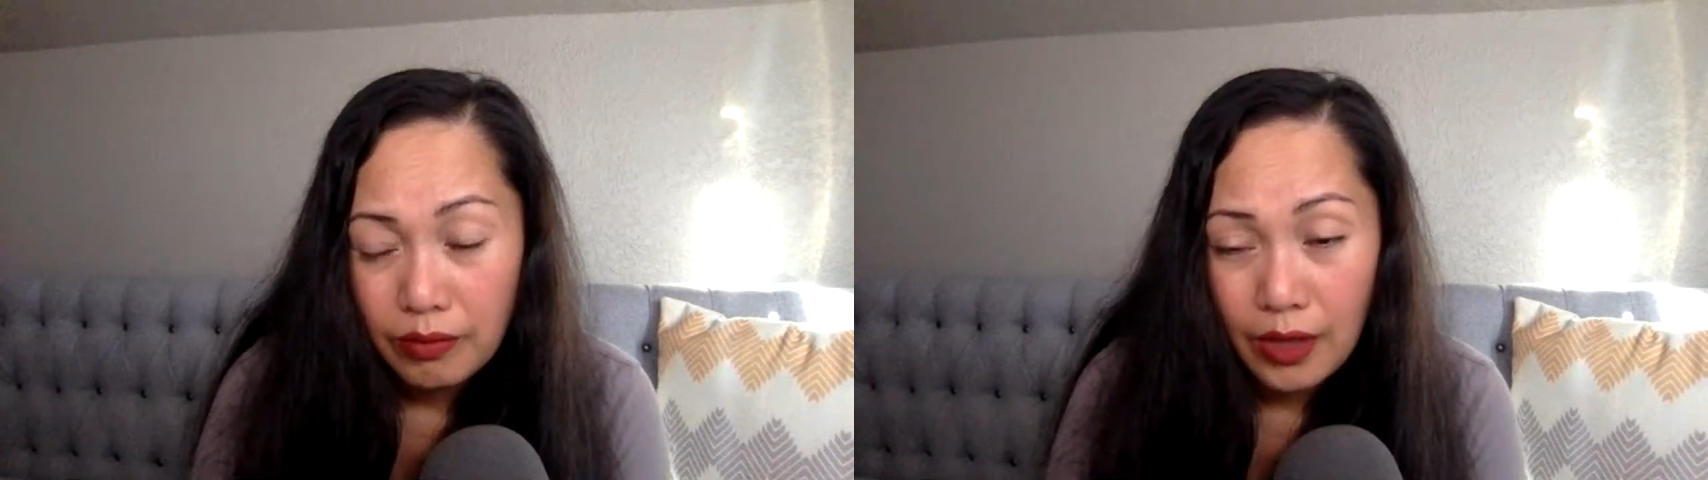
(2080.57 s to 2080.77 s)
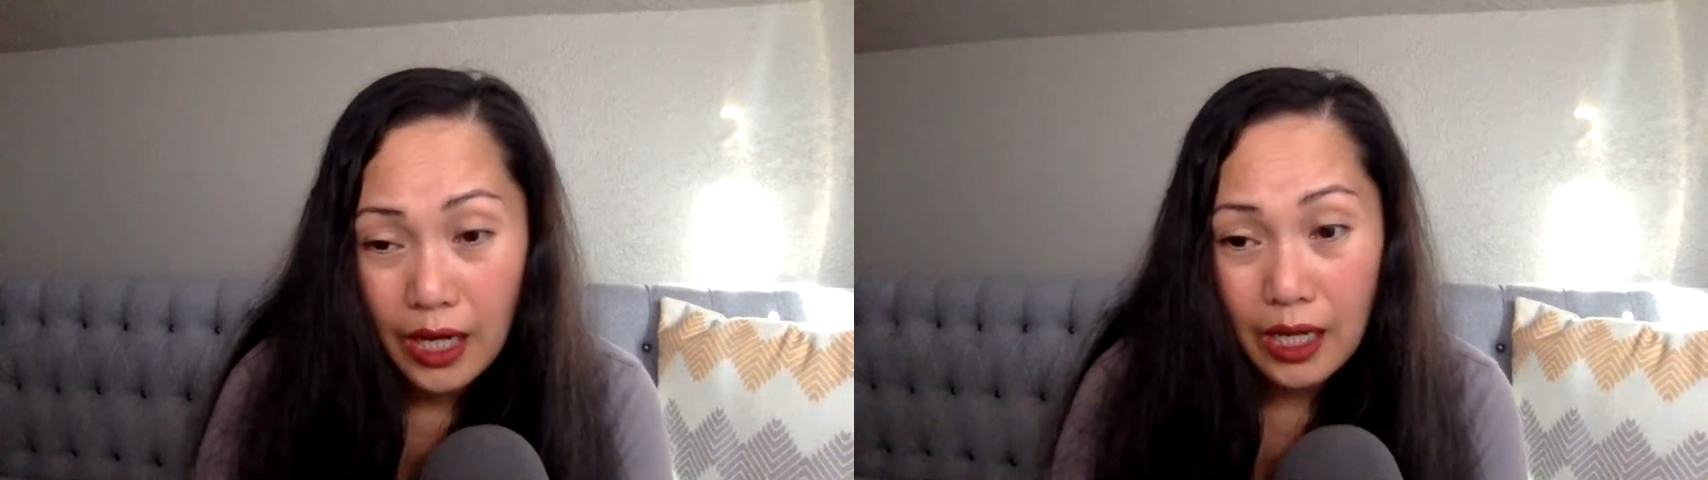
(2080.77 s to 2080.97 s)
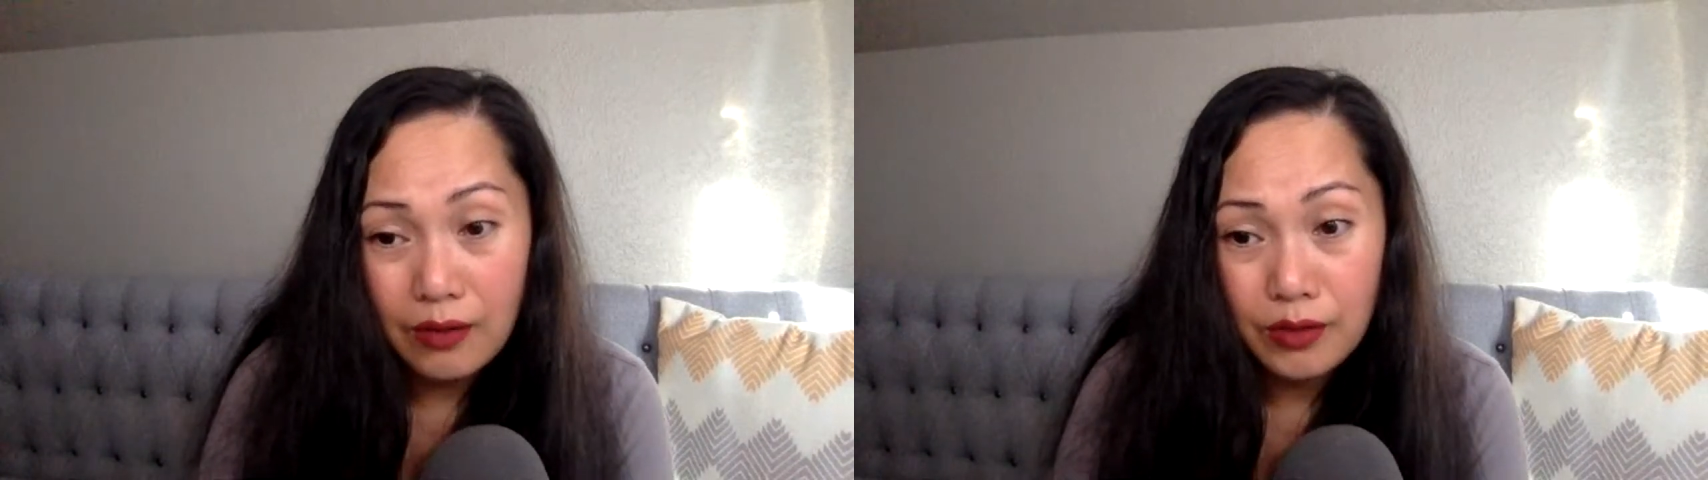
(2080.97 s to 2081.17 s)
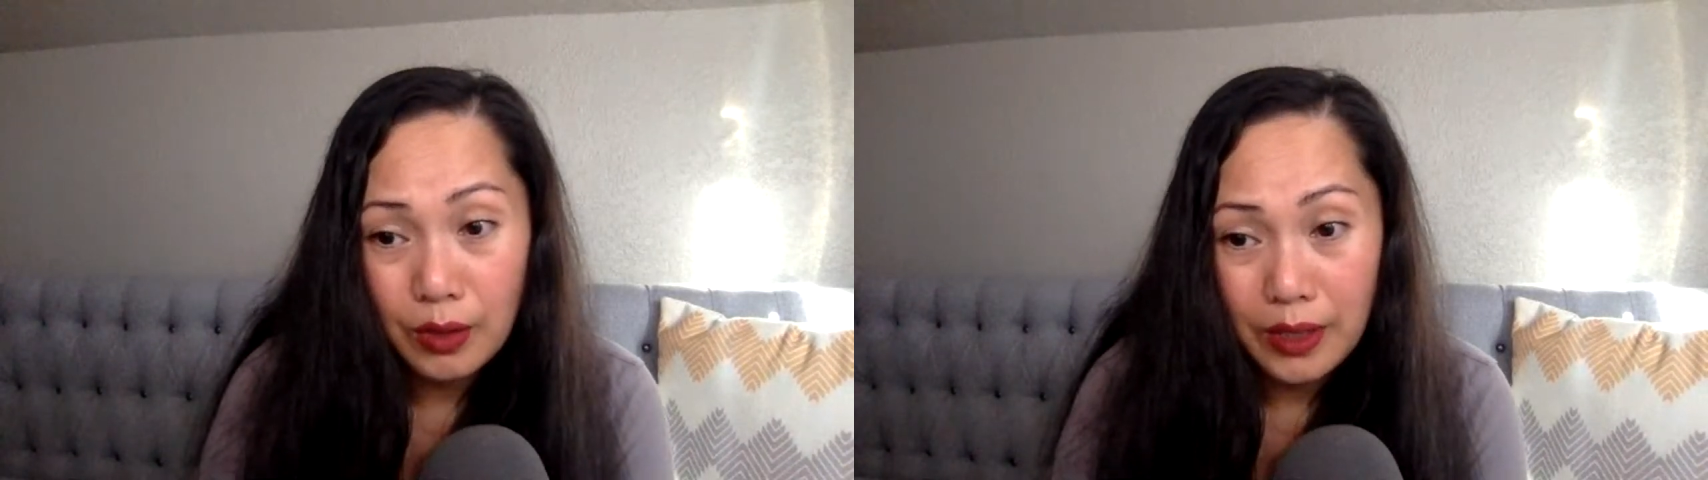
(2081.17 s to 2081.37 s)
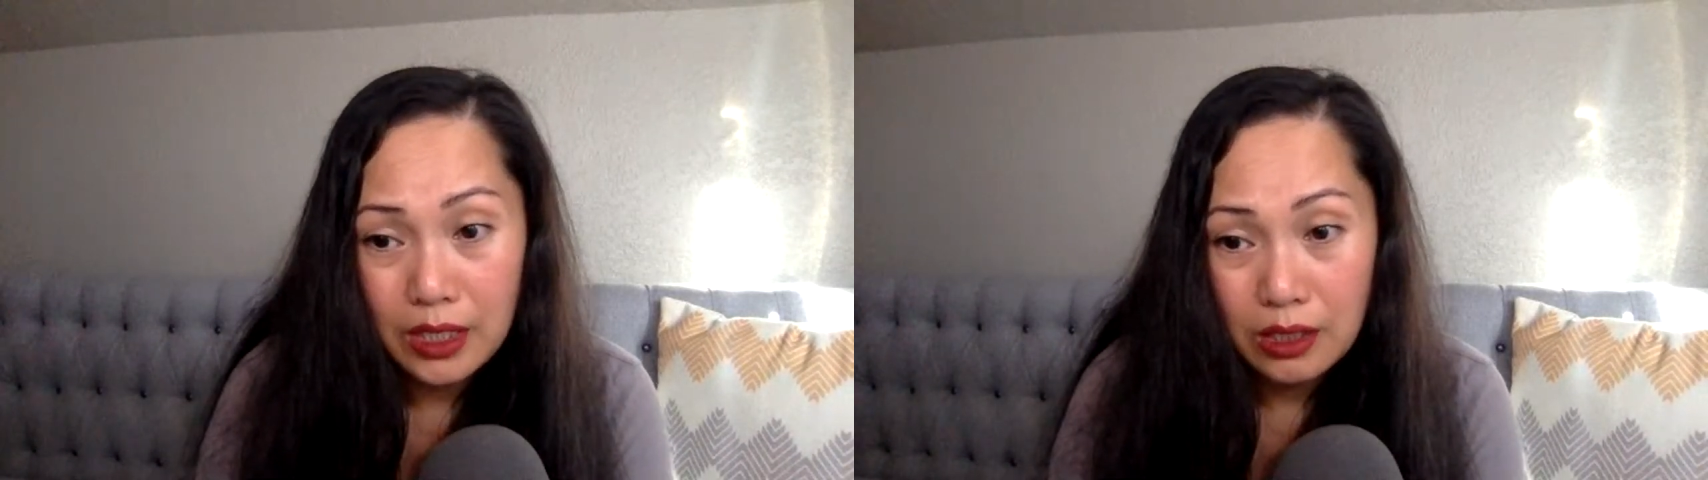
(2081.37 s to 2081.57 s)
have no
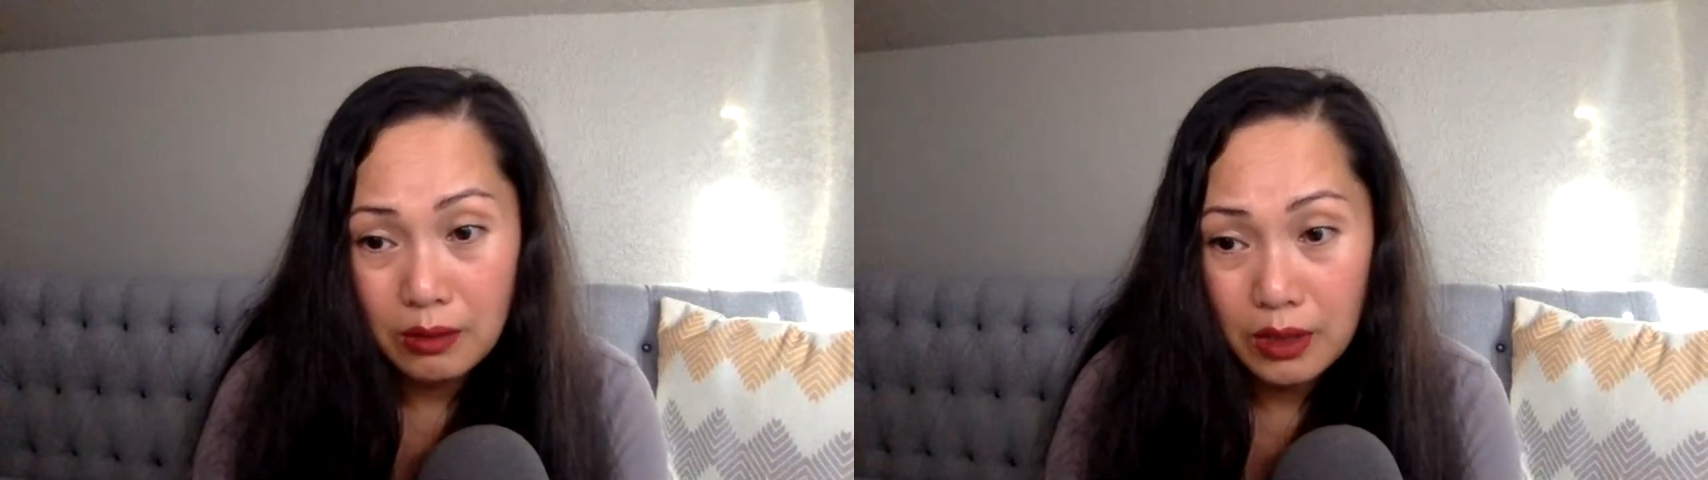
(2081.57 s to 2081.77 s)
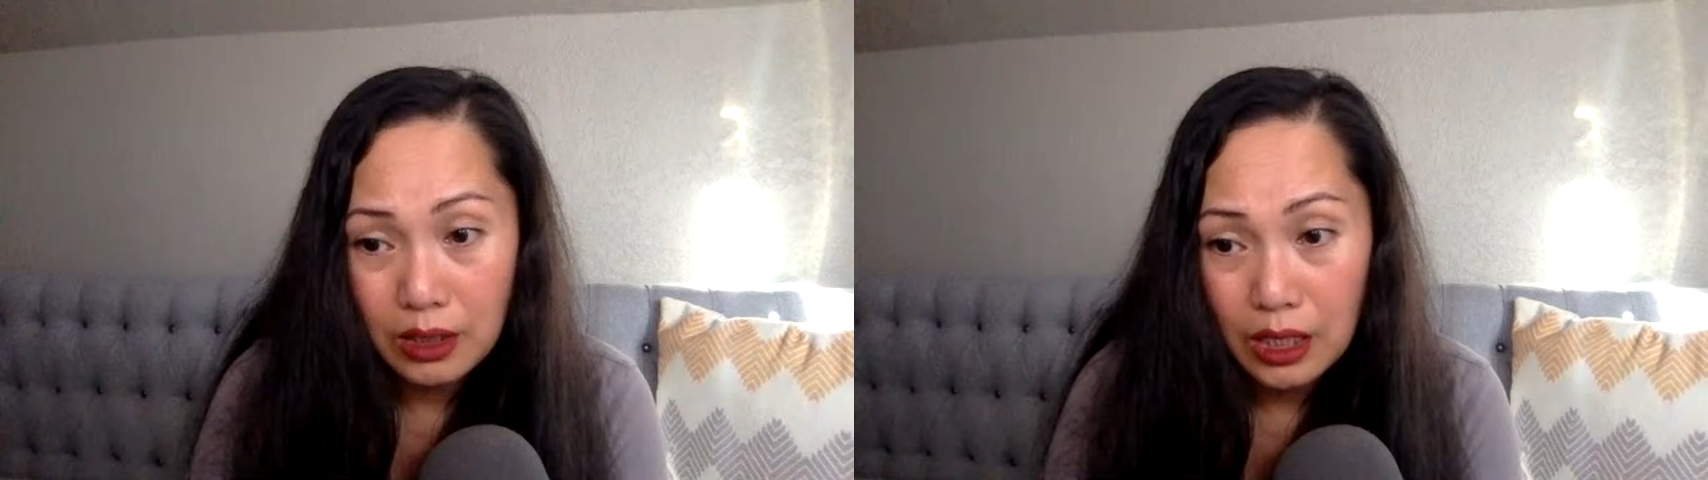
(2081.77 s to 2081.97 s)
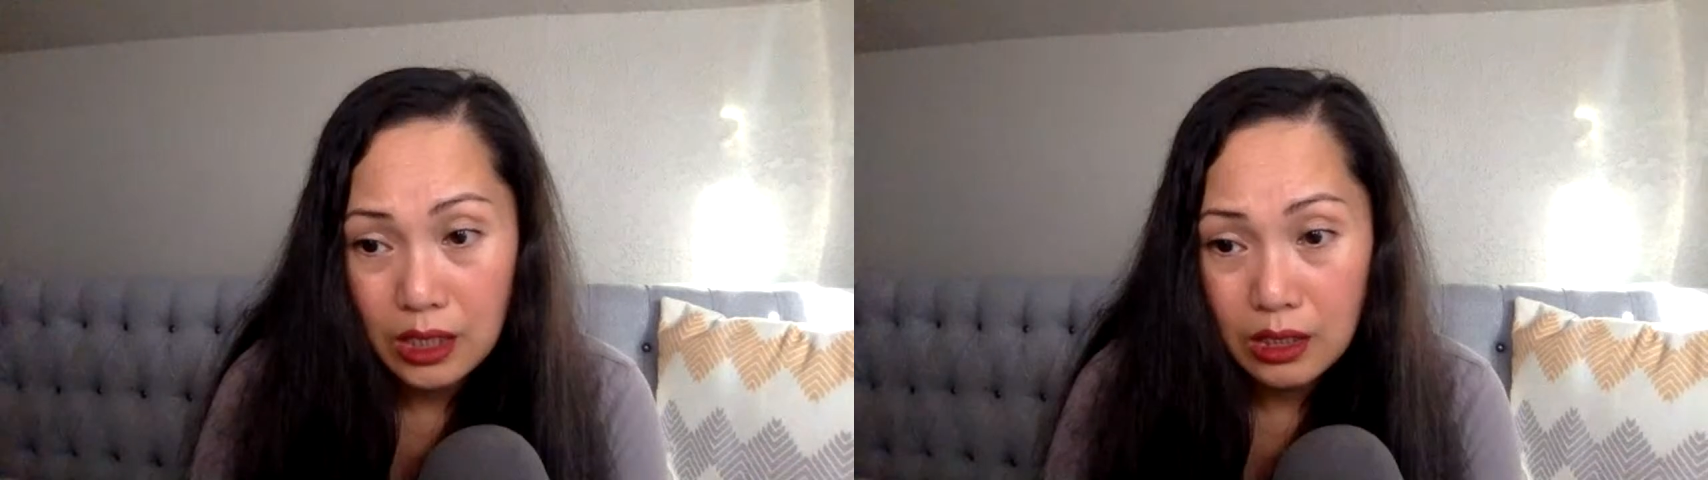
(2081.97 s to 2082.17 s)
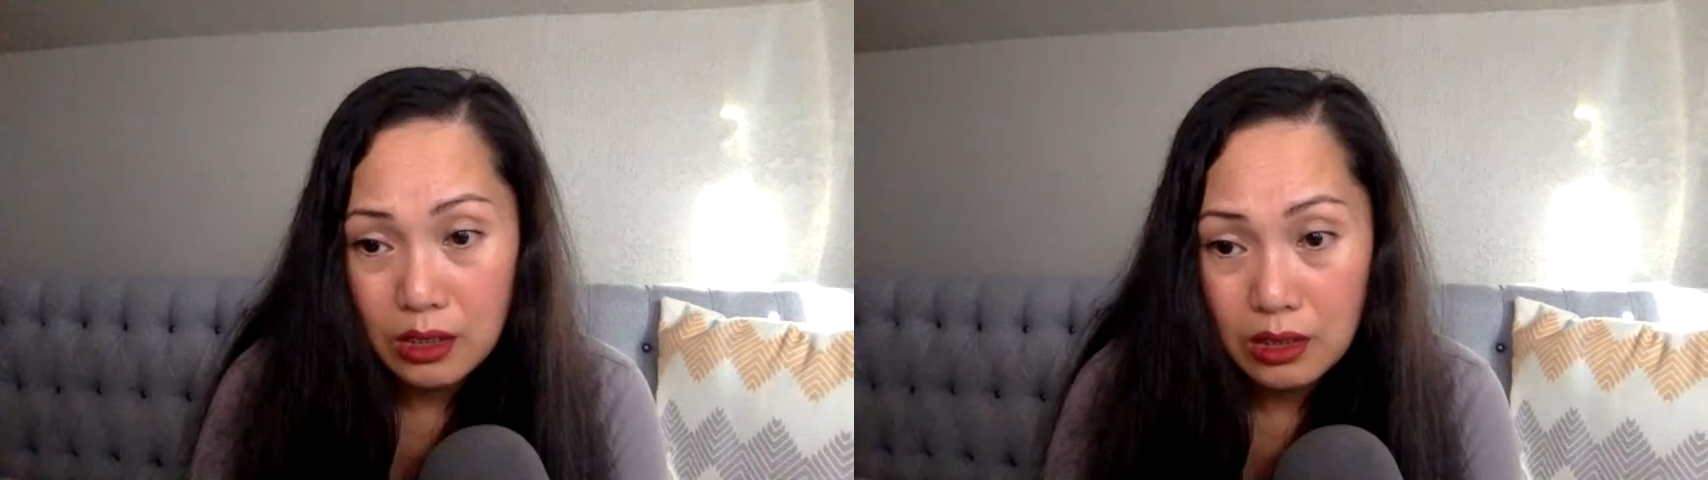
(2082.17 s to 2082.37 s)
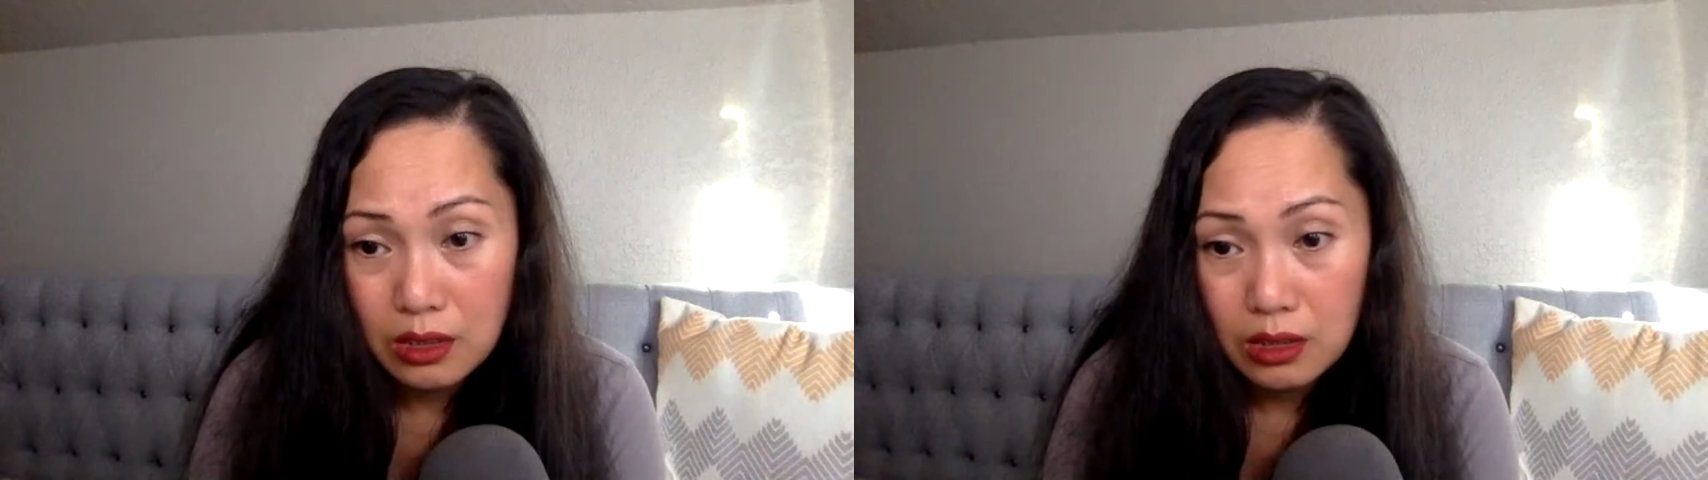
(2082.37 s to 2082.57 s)
idea what that
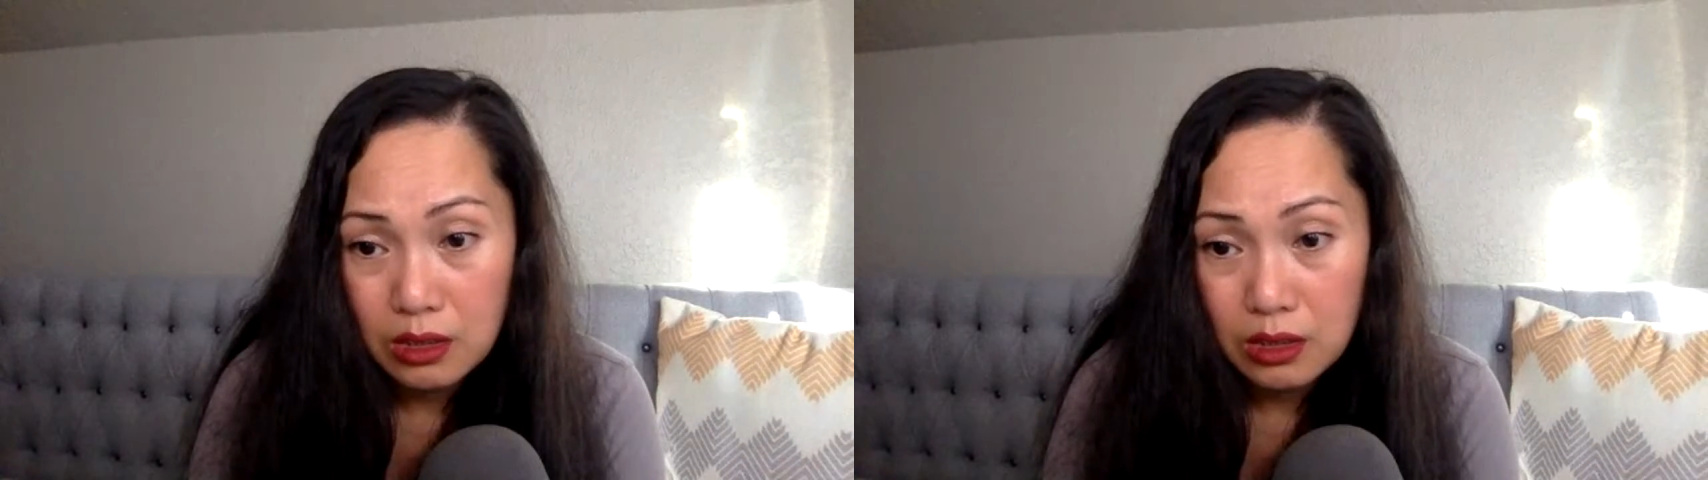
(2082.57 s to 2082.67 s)
is.